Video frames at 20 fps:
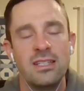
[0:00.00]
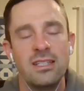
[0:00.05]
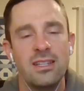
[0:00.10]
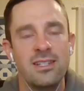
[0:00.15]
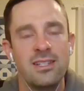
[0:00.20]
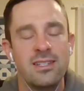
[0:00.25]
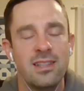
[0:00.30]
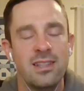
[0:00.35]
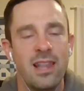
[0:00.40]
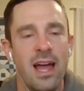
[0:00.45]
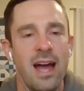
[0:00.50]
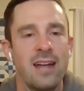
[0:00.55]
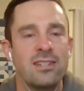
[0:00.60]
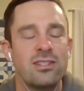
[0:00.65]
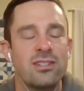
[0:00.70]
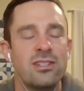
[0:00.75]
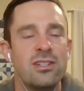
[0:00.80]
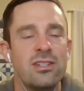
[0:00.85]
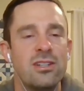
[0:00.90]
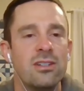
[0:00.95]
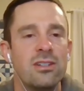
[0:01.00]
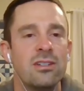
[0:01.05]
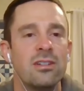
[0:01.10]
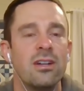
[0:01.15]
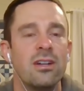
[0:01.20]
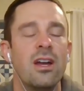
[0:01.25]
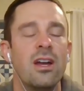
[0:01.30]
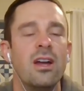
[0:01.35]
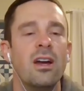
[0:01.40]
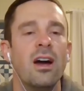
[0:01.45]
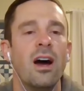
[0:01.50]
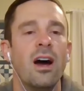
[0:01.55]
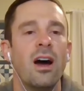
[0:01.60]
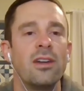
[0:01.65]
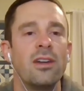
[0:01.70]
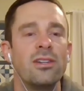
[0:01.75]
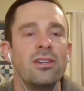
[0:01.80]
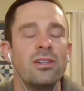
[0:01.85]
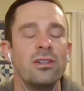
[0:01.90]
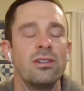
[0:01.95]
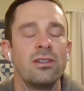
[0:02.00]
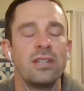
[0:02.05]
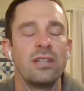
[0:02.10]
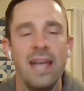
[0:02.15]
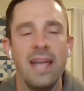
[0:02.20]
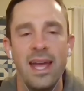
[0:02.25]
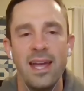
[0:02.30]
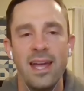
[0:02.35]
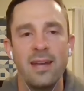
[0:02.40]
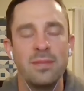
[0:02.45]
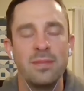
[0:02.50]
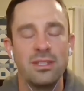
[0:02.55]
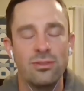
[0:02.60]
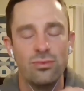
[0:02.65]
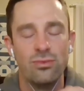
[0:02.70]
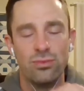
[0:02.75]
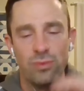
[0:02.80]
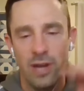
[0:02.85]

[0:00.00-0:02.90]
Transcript: to this last year uh, your game has